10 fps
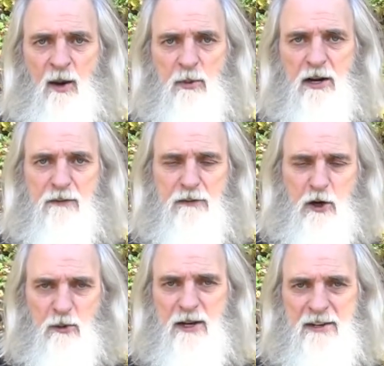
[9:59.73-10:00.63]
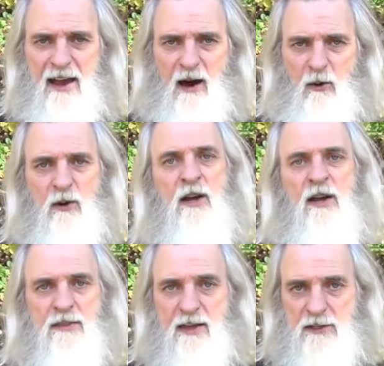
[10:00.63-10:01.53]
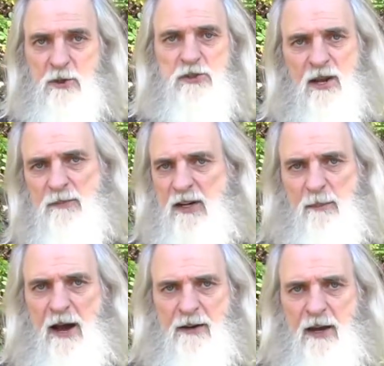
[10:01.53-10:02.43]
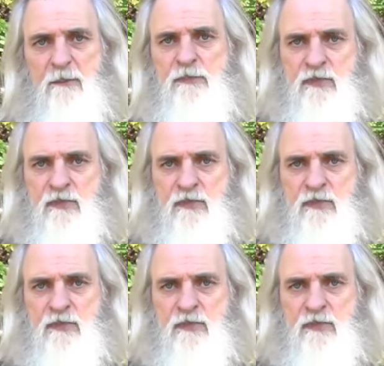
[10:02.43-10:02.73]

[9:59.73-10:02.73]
But if you're in doubt, then do something about it.